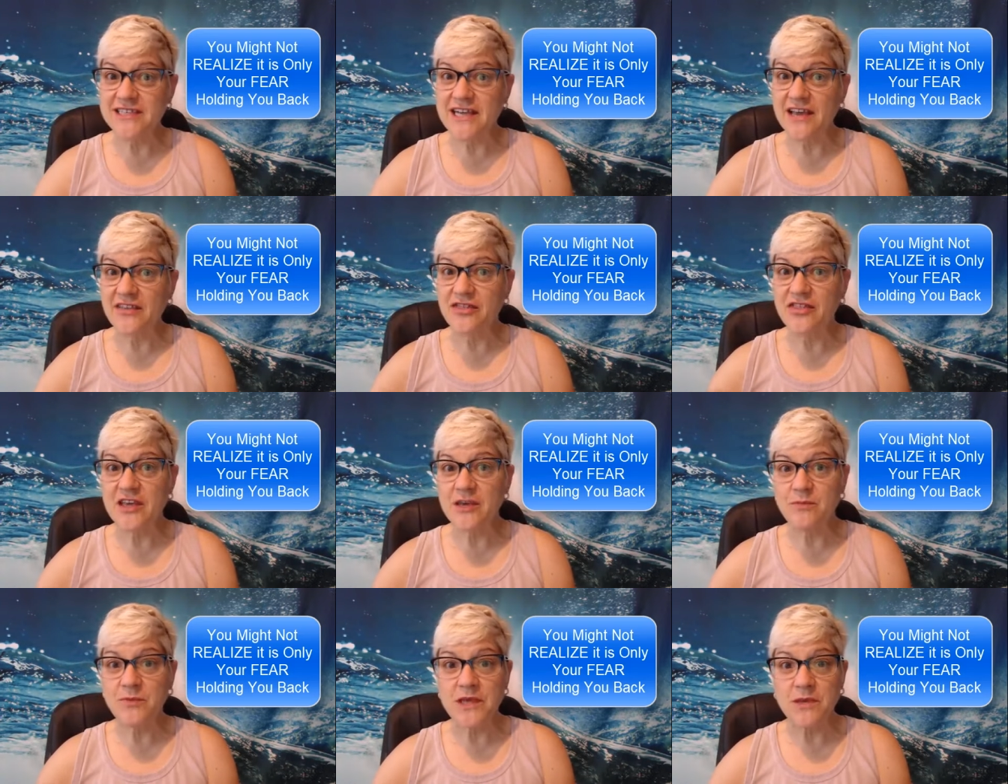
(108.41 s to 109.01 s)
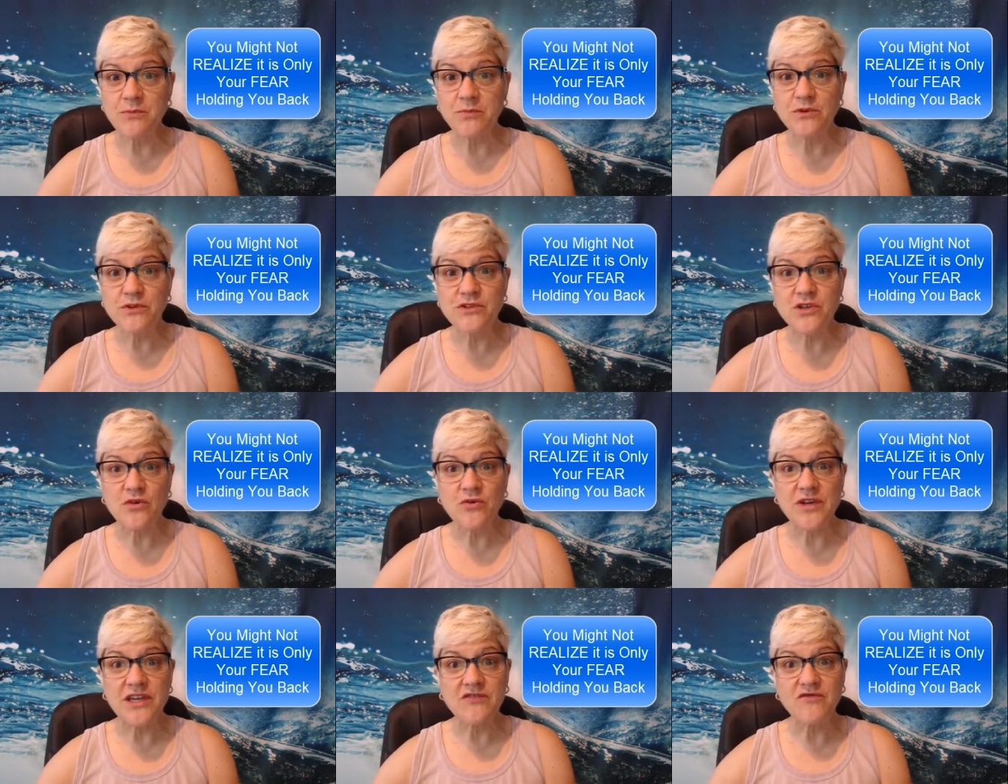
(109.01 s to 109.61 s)
And I think people
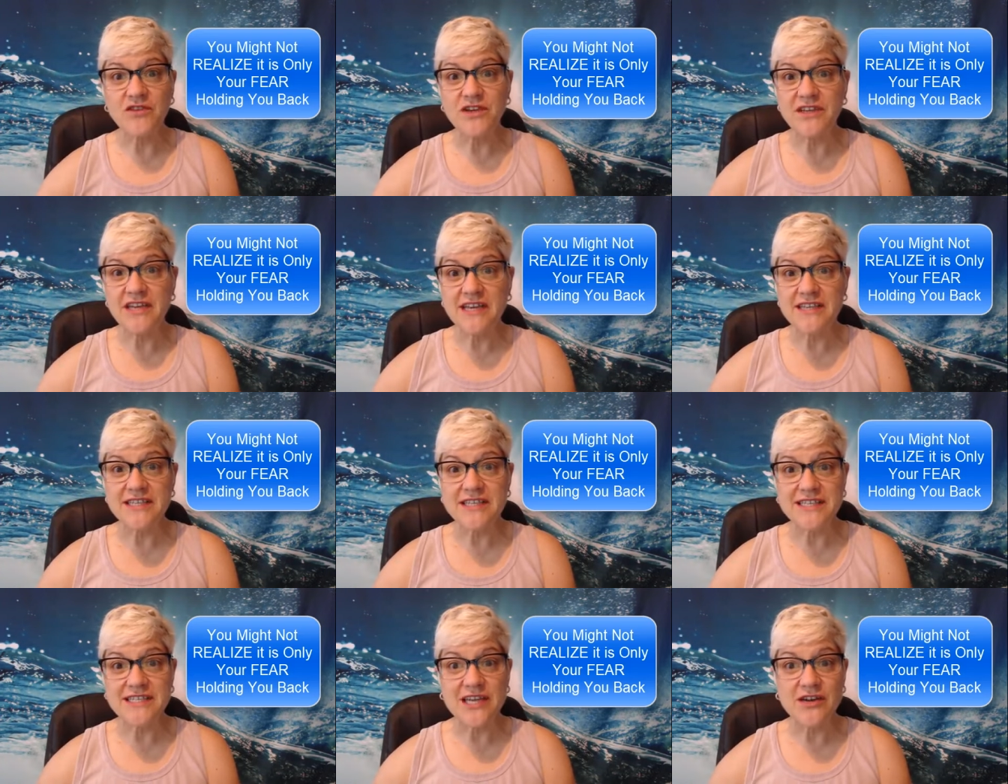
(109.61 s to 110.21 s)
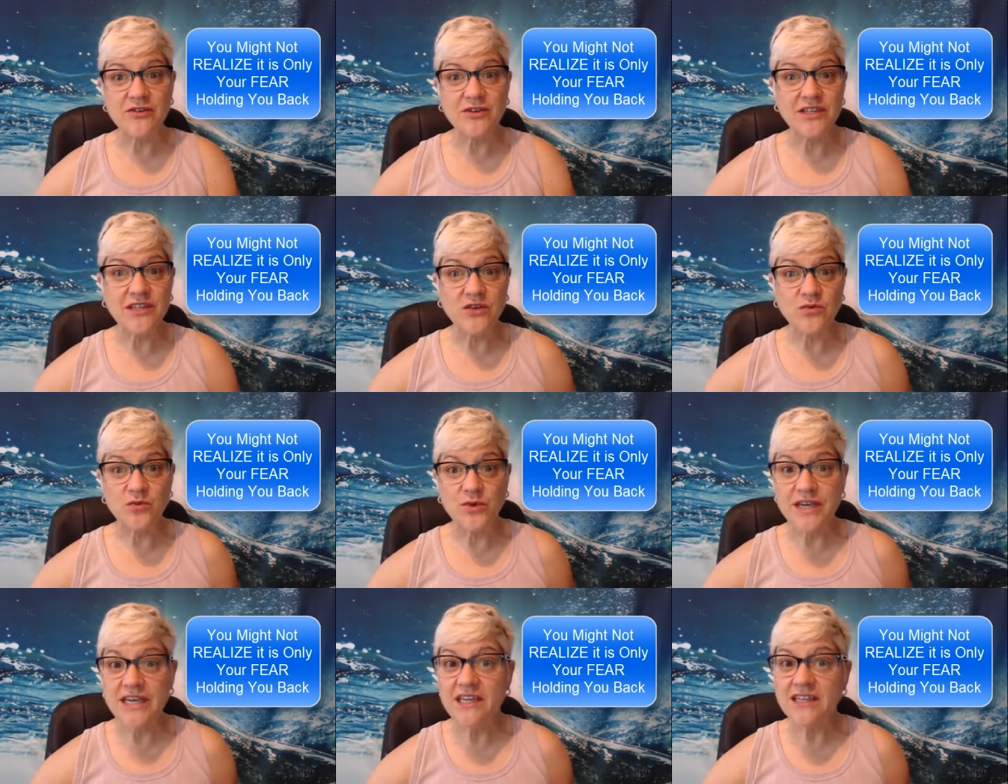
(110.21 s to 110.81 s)
don't even
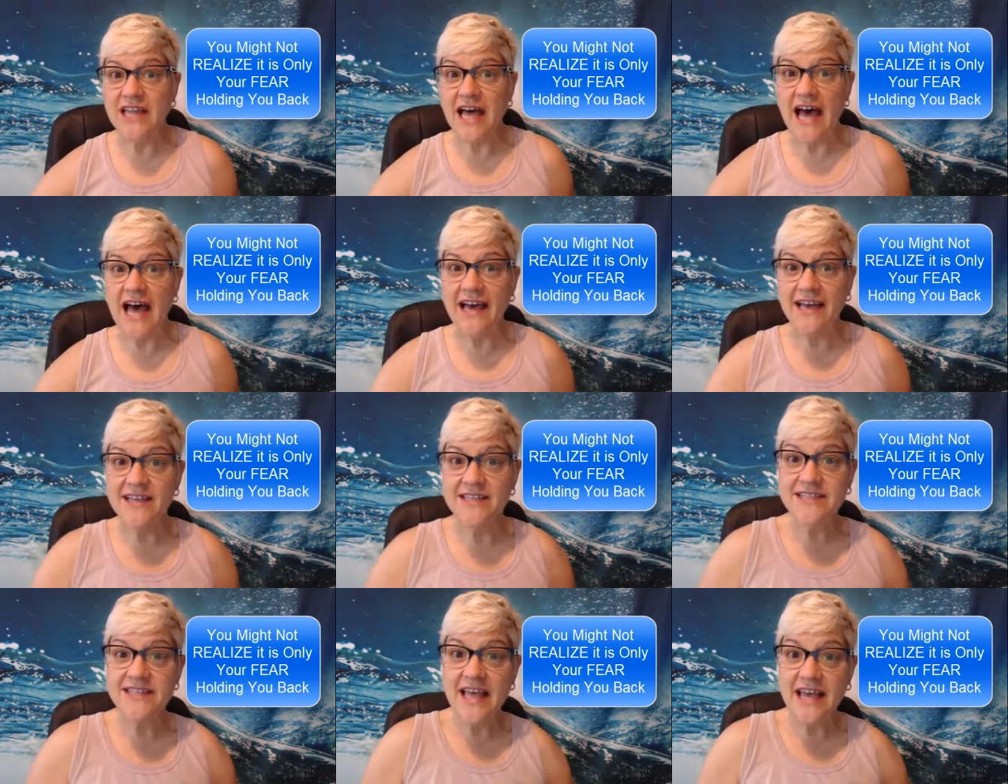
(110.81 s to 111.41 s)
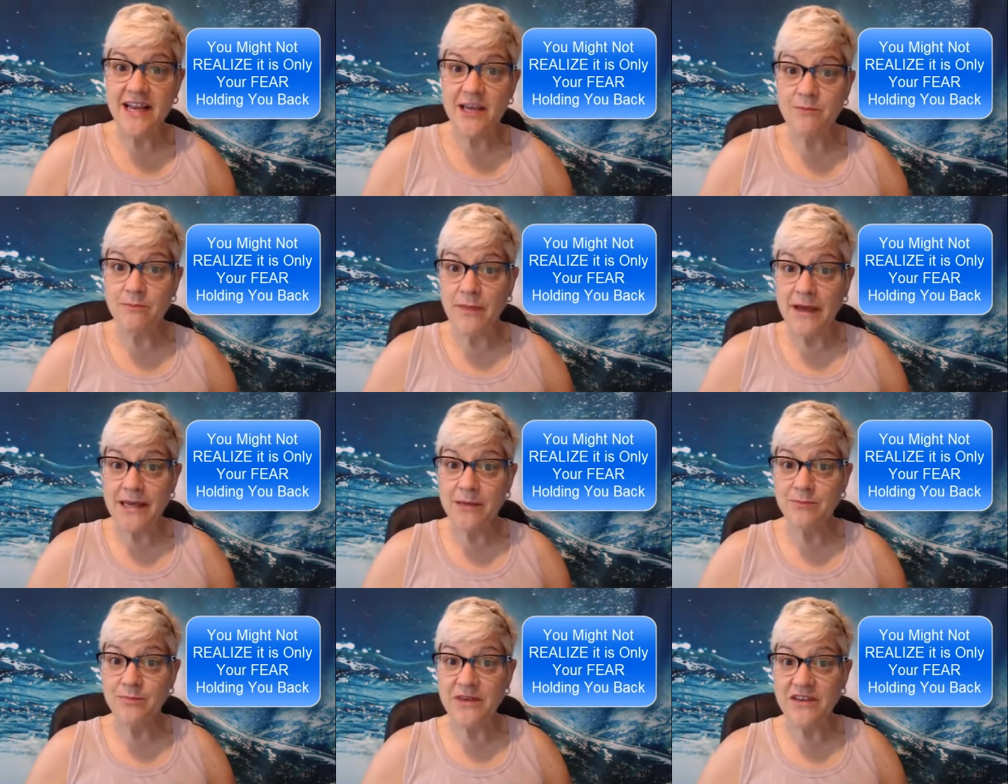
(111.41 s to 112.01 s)
necessarily realize that it
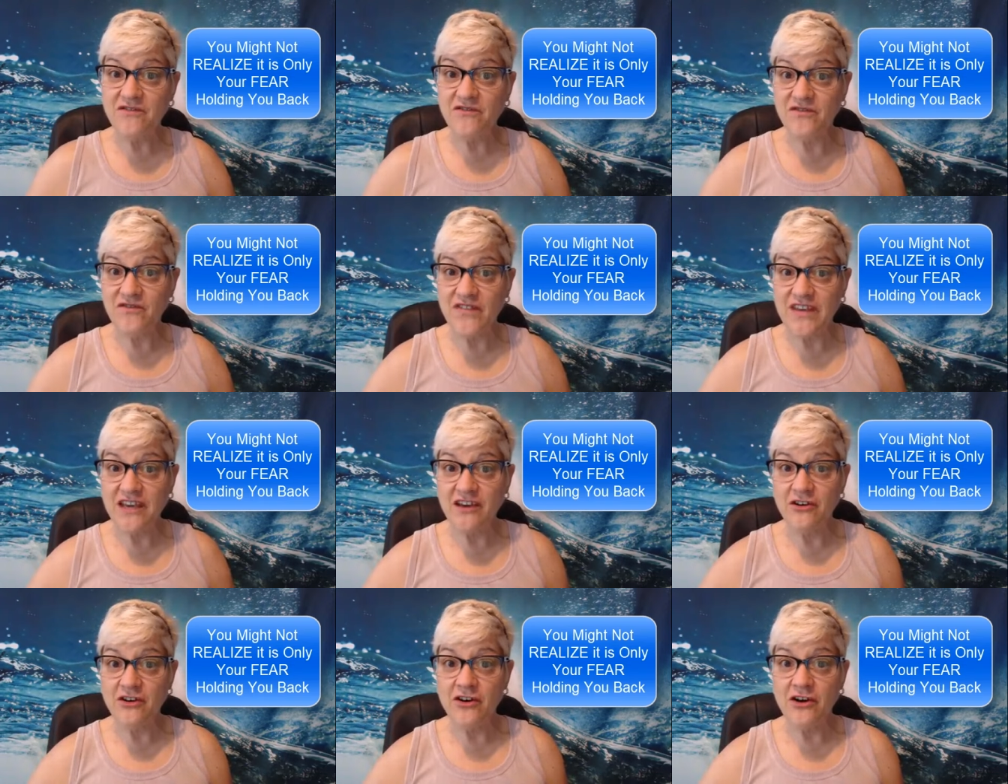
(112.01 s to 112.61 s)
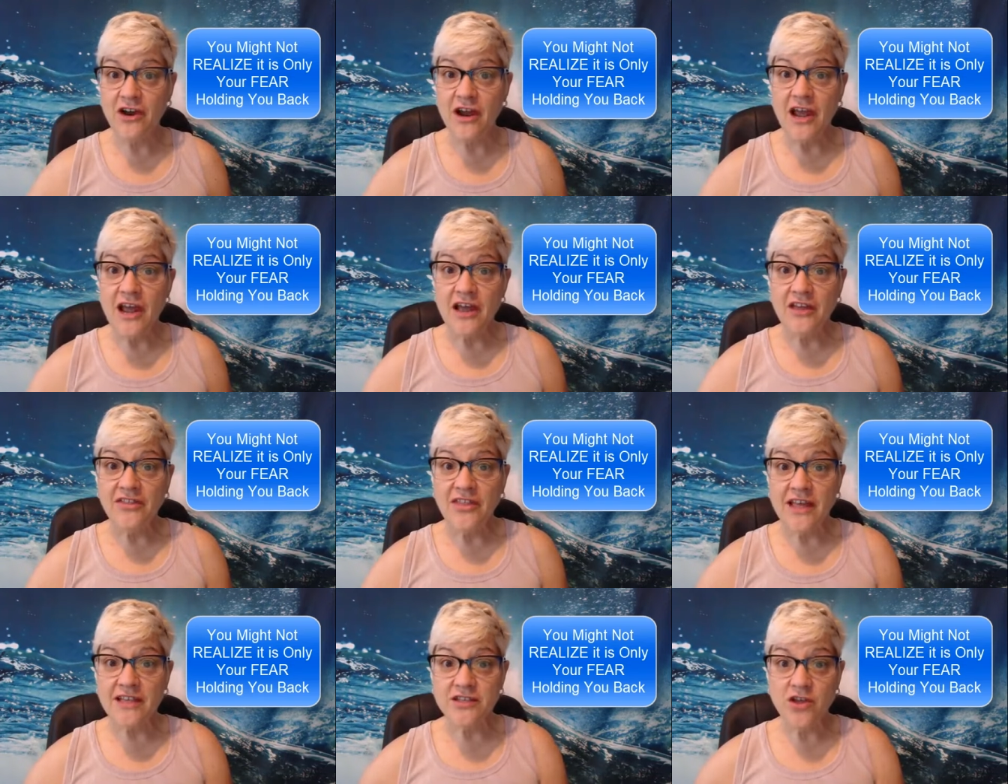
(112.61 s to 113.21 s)
might be fear
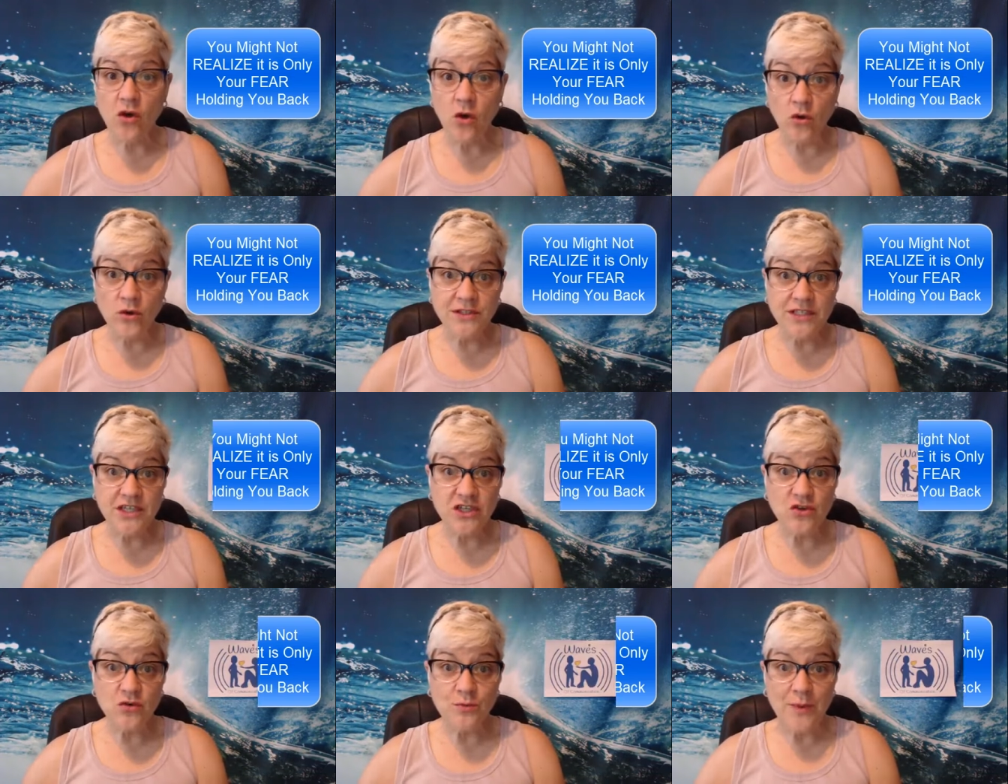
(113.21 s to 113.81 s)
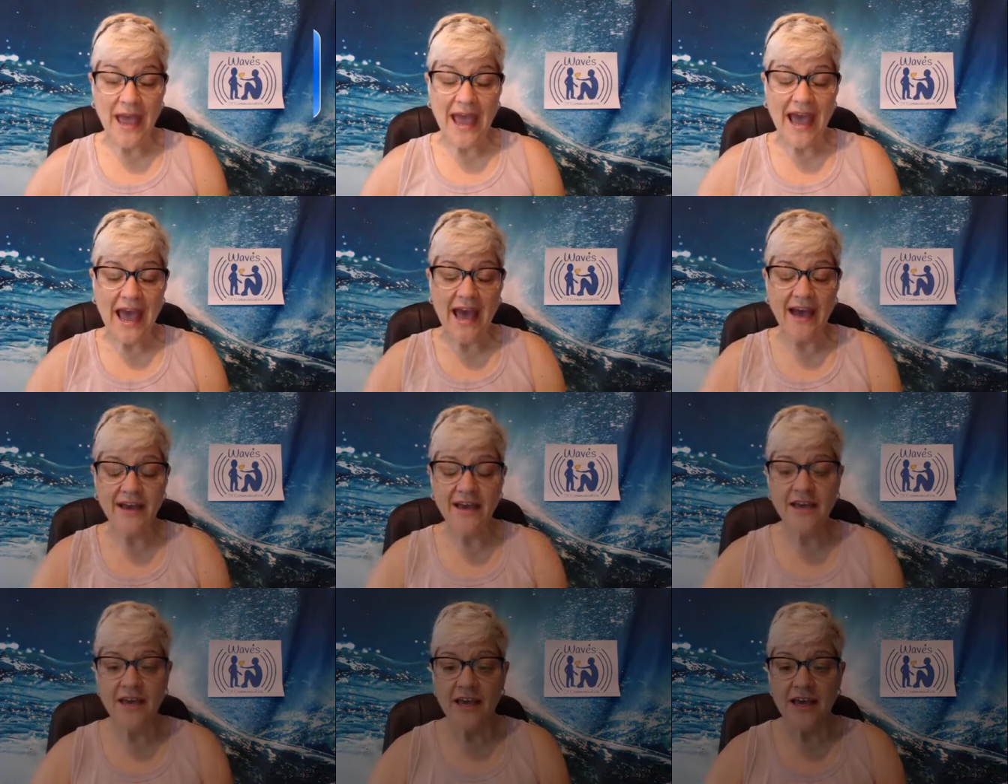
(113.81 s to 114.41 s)
that's holding you
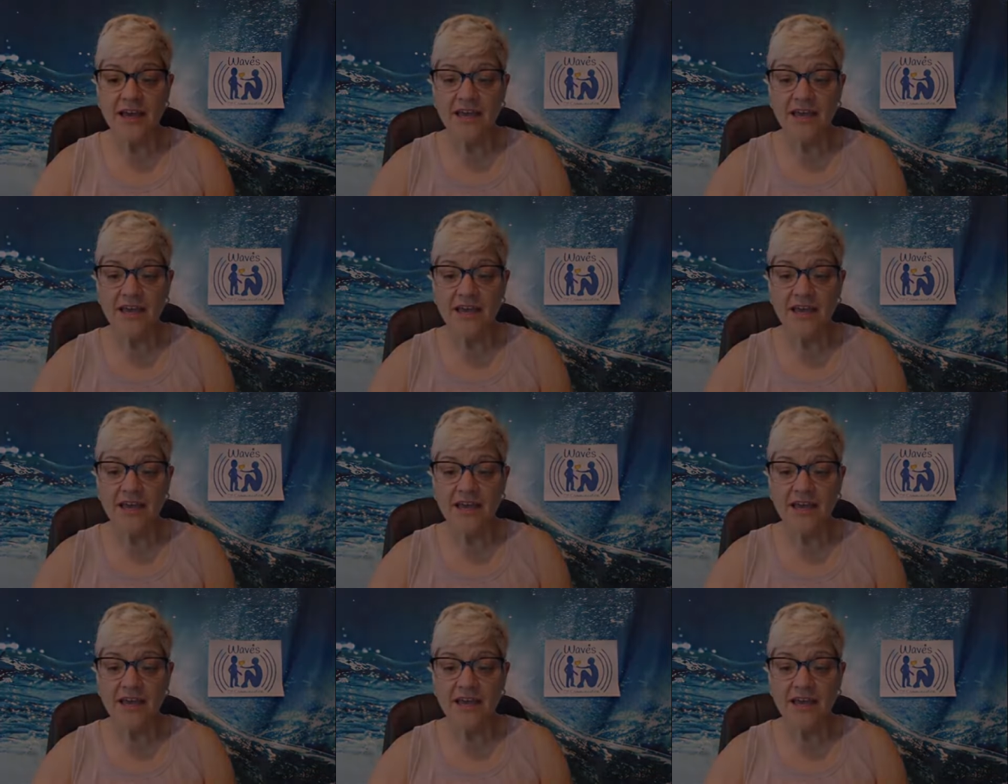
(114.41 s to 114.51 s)
back.